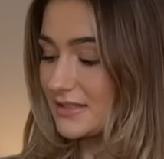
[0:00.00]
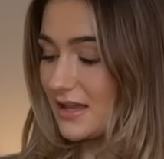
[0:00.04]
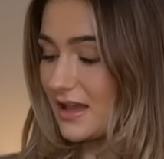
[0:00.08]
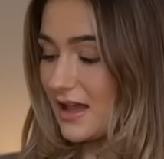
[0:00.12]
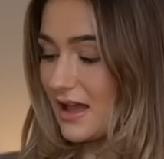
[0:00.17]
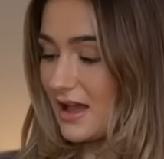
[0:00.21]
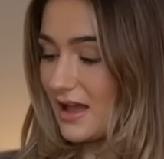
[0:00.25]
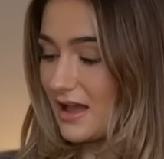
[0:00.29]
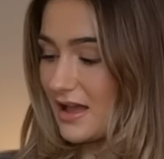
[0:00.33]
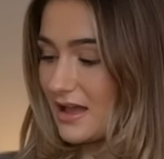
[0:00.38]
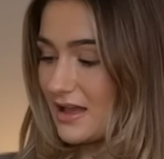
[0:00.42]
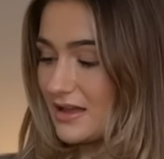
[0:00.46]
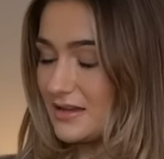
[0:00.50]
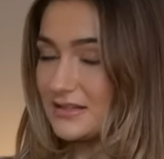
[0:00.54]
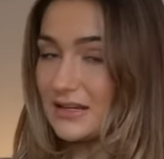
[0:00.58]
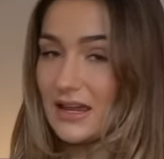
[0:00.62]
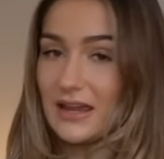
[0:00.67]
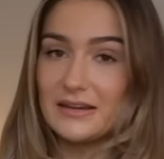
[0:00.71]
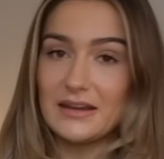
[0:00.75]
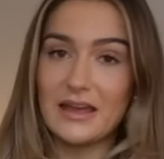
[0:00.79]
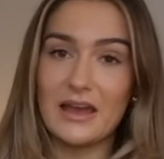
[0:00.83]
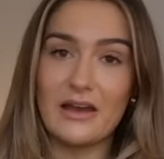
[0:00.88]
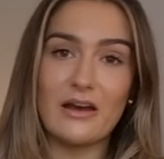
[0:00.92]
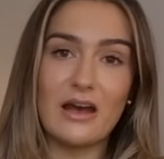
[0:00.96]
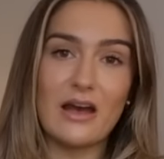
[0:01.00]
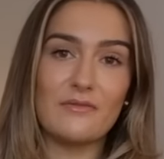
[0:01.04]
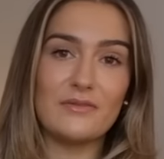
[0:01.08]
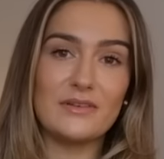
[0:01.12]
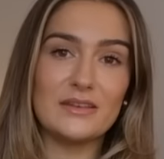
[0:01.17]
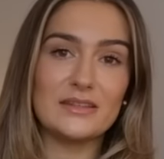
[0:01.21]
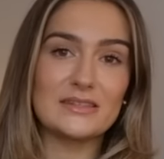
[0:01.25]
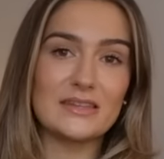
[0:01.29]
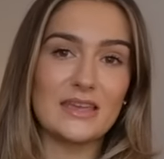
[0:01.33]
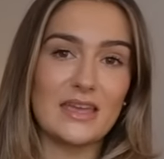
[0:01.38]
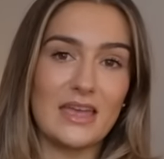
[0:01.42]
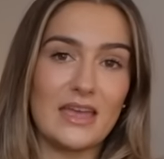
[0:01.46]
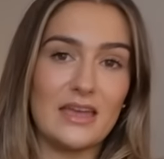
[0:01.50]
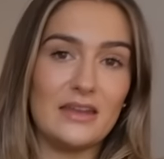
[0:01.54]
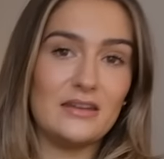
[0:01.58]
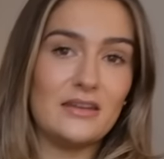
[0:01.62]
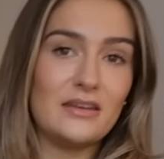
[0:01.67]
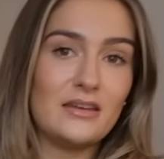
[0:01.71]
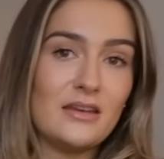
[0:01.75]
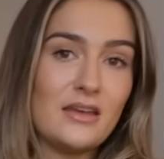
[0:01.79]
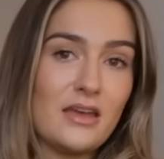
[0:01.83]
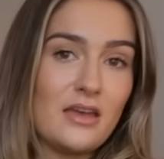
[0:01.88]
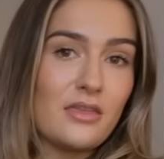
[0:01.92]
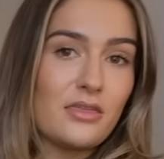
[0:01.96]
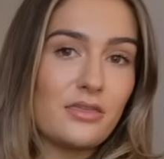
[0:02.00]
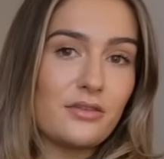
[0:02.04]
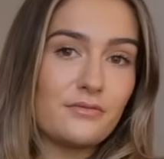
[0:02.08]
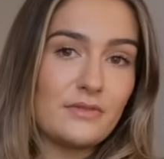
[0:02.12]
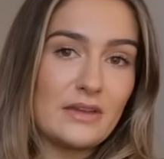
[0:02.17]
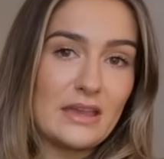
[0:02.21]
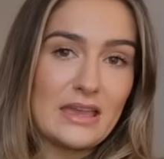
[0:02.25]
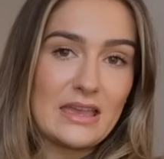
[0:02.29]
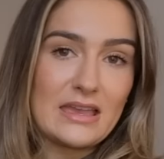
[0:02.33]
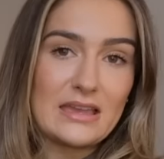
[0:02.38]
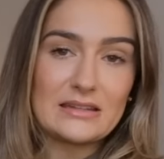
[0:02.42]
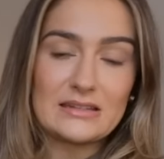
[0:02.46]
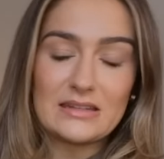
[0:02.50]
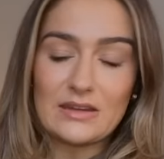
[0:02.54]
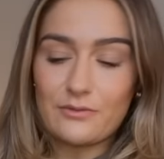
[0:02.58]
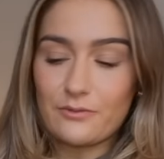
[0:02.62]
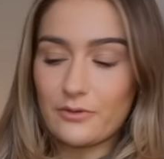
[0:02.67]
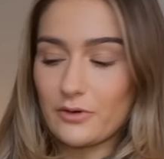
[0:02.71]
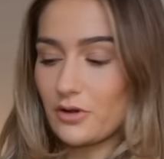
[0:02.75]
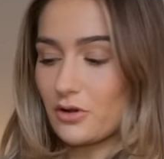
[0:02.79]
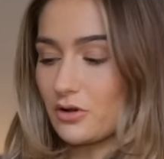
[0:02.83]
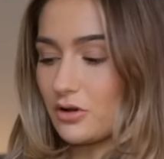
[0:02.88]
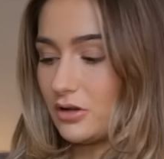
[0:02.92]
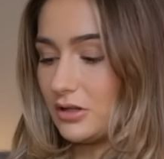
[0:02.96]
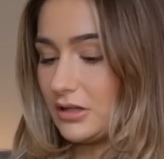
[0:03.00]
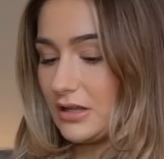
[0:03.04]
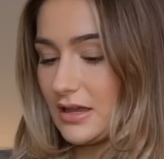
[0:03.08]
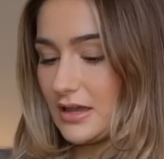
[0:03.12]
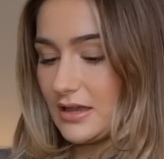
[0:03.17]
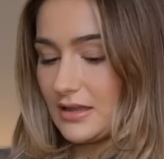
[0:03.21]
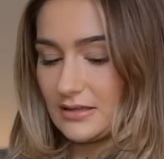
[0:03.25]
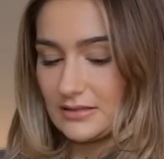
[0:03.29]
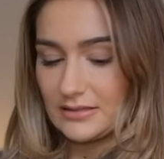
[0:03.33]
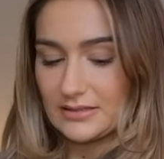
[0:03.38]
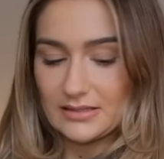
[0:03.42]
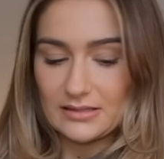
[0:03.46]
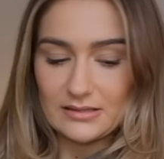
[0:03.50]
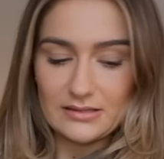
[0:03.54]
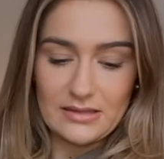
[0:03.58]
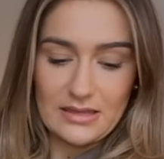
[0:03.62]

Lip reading: and I now have it in 3 different colours: